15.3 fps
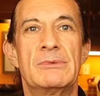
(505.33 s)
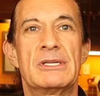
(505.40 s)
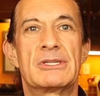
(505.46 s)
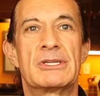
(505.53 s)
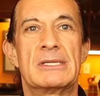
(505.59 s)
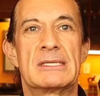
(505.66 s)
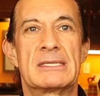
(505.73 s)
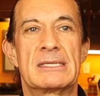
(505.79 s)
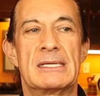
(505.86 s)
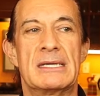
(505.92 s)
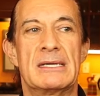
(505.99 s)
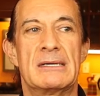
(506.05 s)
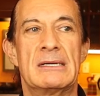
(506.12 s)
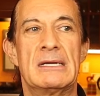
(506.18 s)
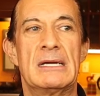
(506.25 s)
which is,
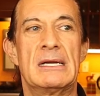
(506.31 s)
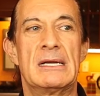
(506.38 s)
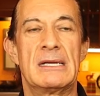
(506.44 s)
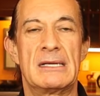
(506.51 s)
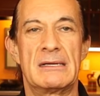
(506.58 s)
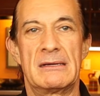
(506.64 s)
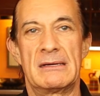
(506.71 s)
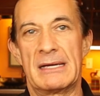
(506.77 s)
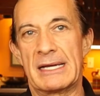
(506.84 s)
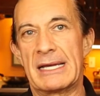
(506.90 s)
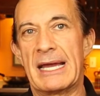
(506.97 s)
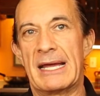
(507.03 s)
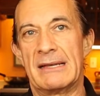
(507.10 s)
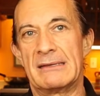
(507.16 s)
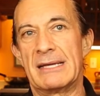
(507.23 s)

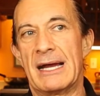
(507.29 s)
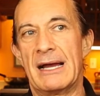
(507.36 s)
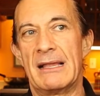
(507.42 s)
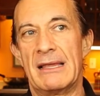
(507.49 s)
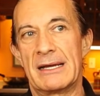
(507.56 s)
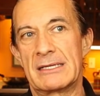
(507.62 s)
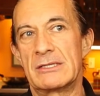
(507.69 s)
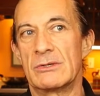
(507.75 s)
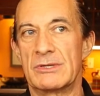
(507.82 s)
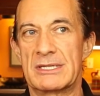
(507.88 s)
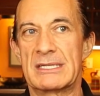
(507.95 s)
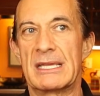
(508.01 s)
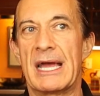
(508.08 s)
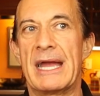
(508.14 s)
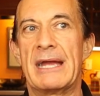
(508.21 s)
again, dialect or
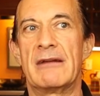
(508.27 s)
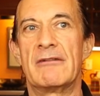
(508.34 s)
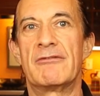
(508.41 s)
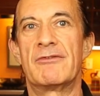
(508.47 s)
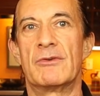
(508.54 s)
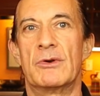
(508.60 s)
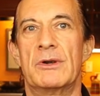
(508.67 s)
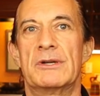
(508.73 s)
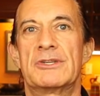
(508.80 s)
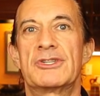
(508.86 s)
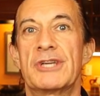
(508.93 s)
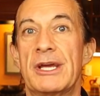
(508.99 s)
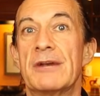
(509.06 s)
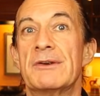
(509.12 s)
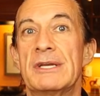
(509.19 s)
slang for
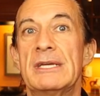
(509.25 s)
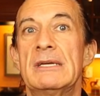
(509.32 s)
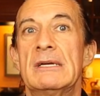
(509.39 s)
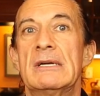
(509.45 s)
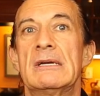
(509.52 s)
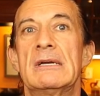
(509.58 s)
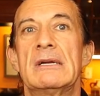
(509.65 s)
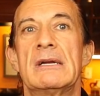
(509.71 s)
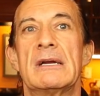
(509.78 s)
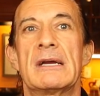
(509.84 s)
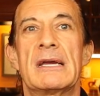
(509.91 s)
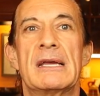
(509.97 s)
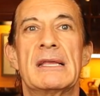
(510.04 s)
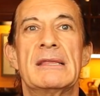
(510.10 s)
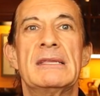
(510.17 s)
cherry.
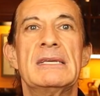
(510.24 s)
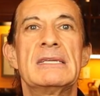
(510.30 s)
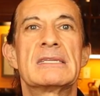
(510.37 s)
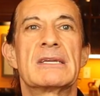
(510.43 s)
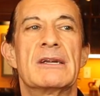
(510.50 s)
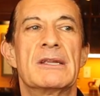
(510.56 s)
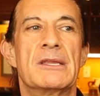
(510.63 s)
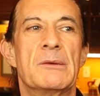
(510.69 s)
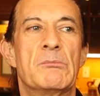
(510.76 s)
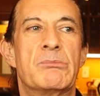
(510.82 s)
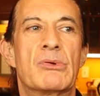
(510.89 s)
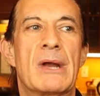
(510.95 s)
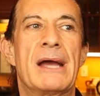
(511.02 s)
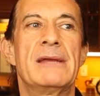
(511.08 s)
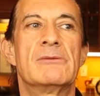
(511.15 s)
And these are the
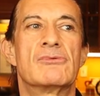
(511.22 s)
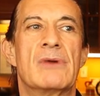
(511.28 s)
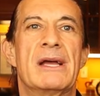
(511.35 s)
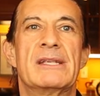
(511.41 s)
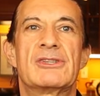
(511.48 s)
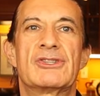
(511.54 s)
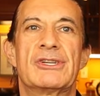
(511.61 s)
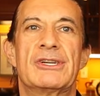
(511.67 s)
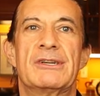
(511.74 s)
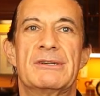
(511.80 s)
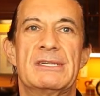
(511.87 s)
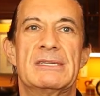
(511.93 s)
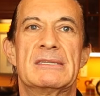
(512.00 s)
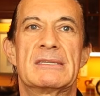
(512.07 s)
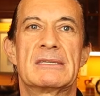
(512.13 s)
bright red
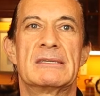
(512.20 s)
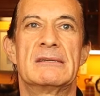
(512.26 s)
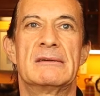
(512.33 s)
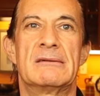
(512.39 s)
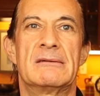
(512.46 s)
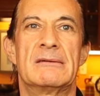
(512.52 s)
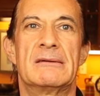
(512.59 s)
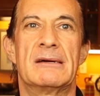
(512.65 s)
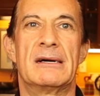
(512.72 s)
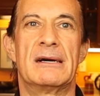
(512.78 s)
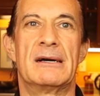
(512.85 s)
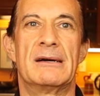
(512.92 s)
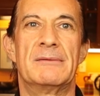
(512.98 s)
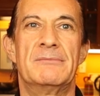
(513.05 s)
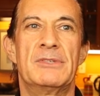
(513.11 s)
cherries,
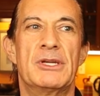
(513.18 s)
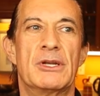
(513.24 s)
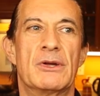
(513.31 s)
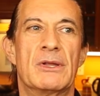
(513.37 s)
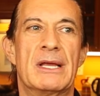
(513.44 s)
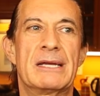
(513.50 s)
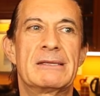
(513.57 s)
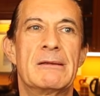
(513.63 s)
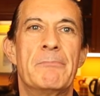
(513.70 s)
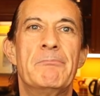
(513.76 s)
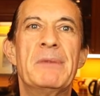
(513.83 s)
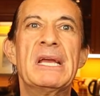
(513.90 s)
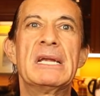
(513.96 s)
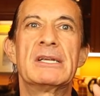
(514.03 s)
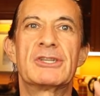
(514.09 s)
like the
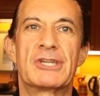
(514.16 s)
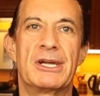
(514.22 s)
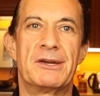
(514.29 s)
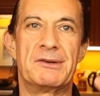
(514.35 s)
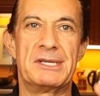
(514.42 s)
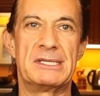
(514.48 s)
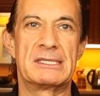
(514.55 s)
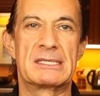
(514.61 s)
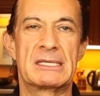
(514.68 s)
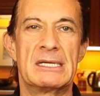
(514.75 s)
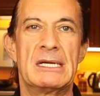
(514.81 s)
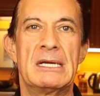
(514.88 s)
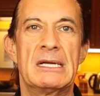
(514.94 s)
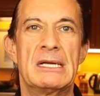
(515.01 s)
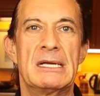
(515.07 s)
Bing cherries,
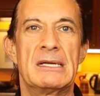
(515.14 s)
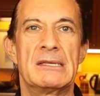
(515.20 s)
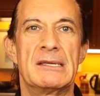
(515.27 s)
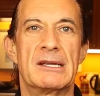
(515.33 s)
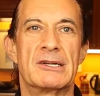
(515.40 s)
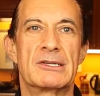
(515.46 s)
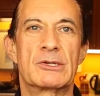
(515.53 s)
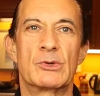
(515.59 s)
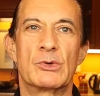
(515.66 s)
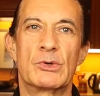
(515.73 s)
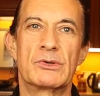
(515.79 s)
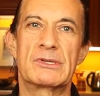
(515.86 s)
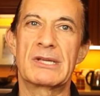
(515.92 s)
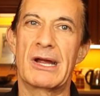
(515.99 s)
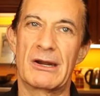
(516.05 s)
that are
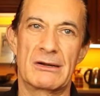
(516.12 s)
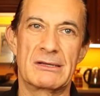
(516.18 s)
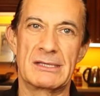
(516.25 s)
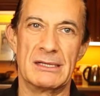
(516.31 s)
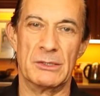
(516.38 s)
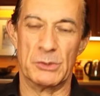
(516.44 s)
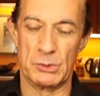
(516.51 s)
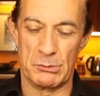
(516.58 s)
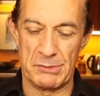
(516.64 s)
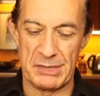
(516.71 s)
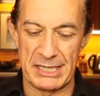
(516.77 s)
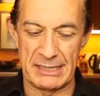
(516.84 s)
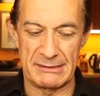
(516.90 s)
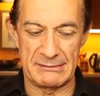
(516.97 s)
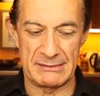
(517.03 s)
sort of tart a little
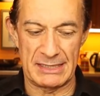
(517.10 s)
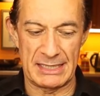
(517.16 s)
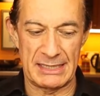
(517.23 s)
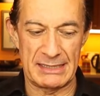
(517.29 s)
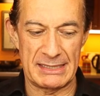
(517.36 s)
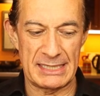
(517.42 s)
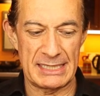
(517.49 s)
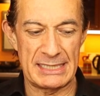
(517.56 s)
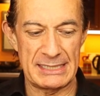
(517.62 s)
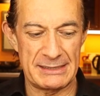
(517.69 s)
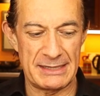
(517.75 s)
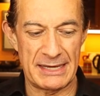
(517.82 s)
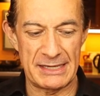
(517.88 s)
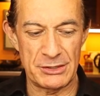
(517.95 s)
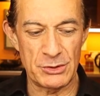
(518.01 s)
bit.
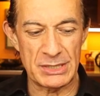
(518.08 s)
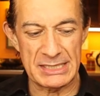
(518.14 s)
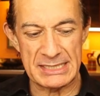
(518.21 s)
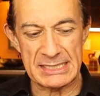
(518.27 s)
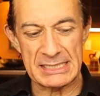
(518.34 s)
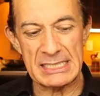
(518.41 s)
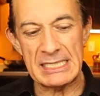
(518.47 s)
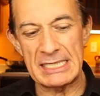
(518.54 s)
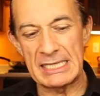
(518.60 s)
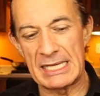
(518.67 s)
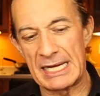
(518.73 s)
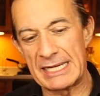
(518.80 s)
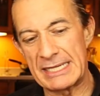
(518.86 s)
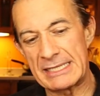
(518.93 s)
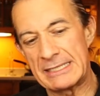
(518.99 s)
And you could see,
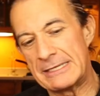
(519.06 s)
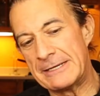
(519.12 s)
like,